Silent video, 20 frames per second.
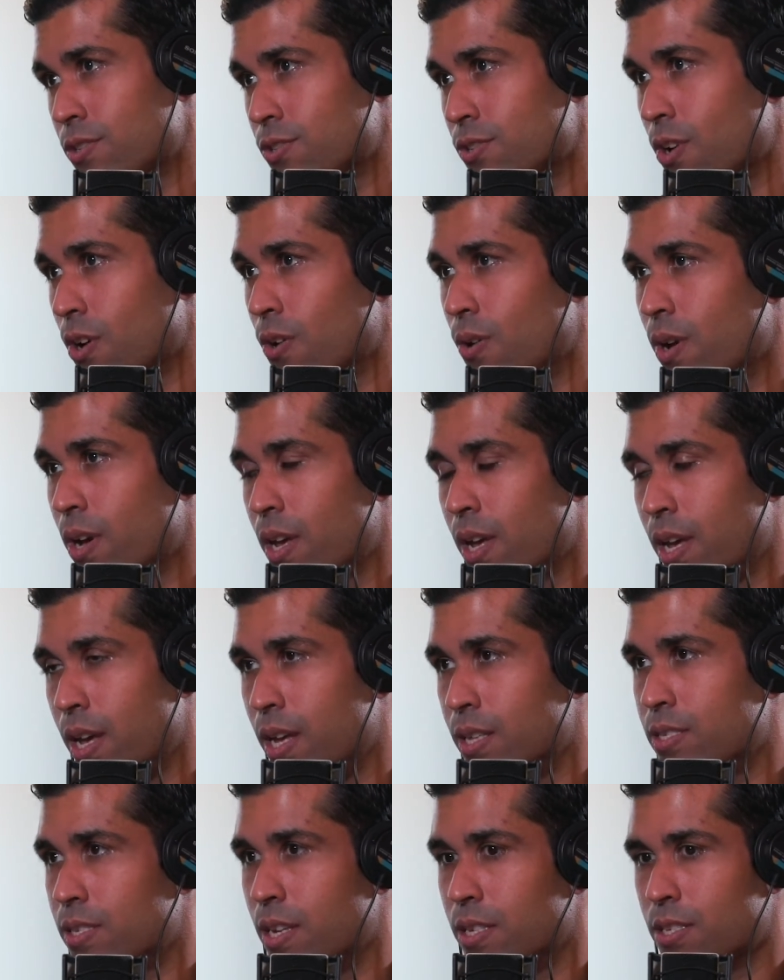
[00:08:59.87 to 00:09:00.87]
So
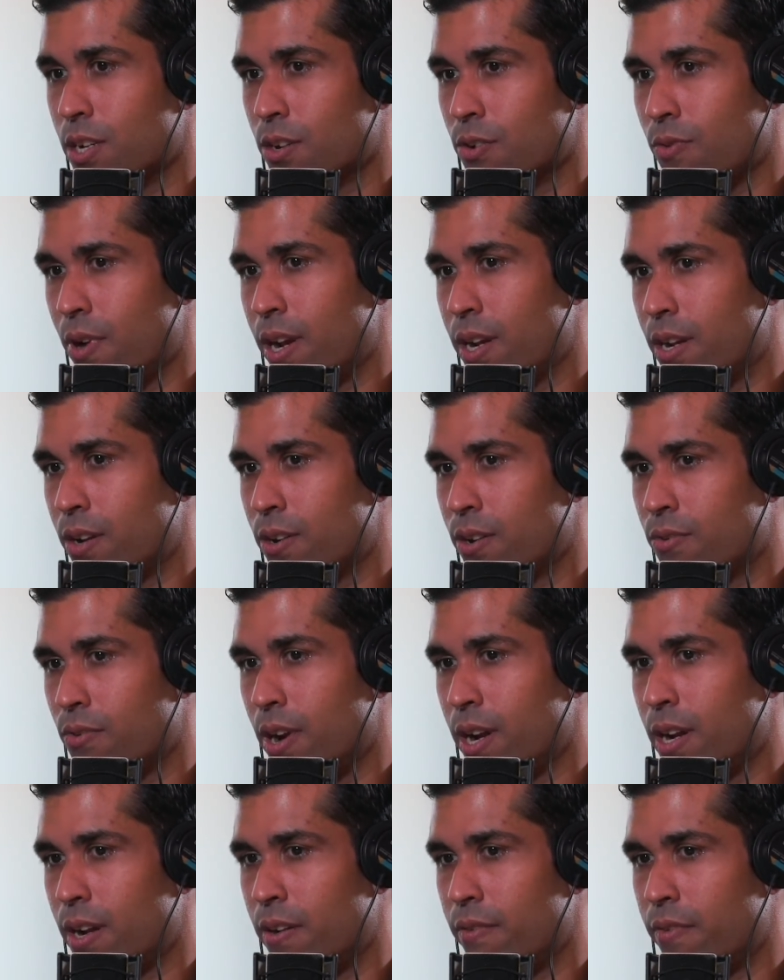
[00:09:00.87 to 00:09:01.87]
it's a
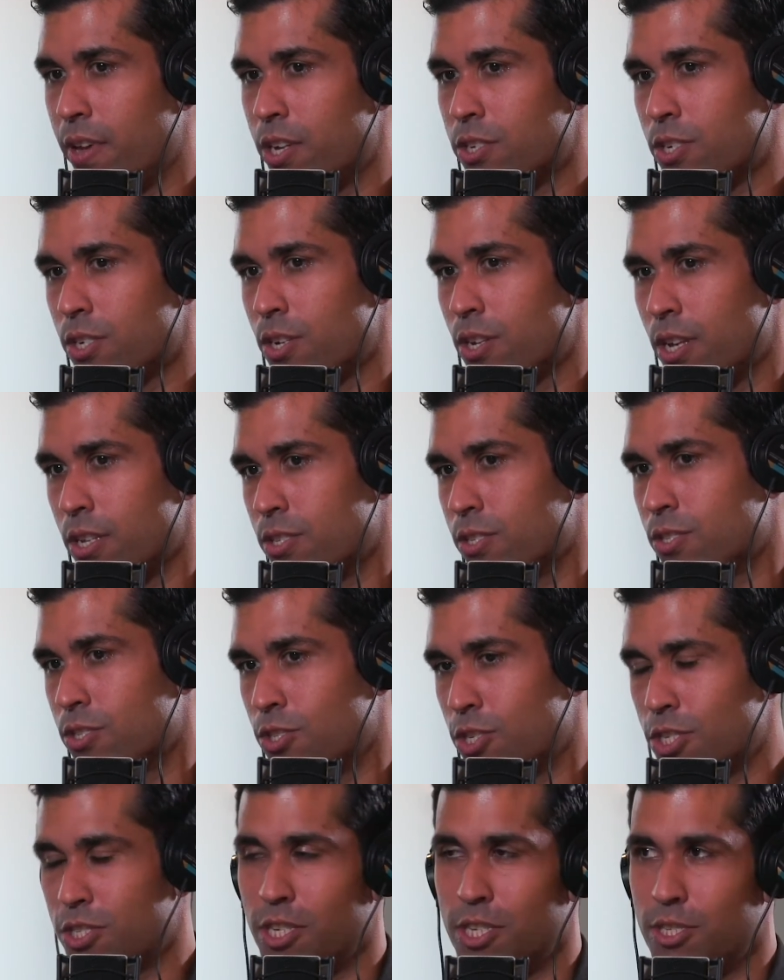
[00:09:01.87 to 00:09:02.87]
great innovation, and it
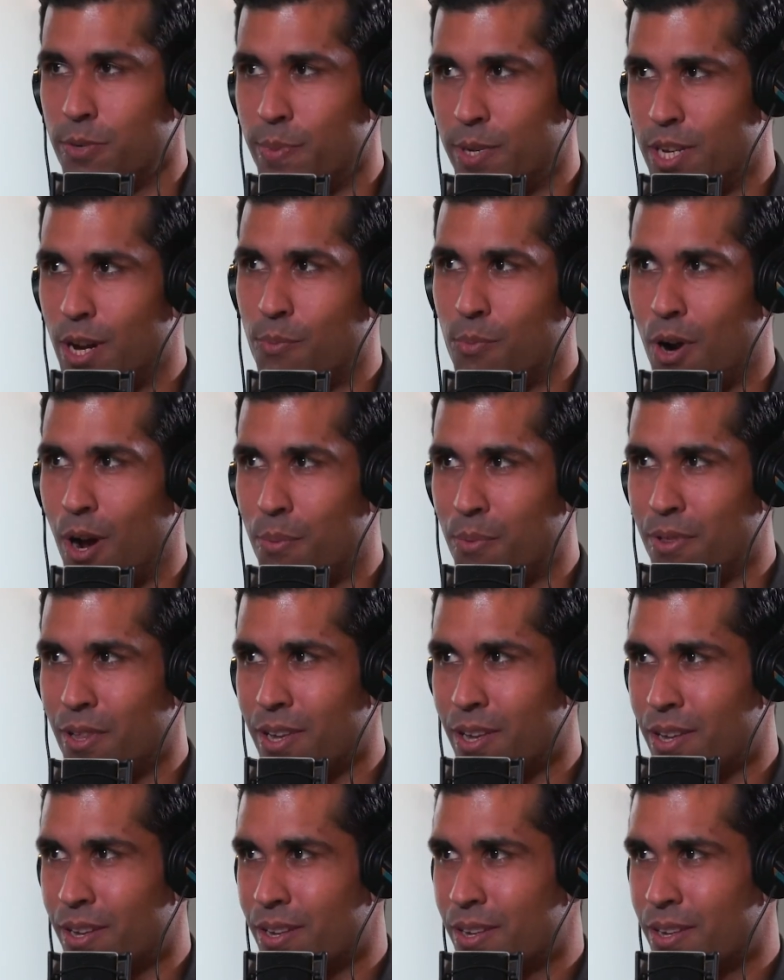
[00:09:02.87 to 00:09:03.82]
just needs to be done properly.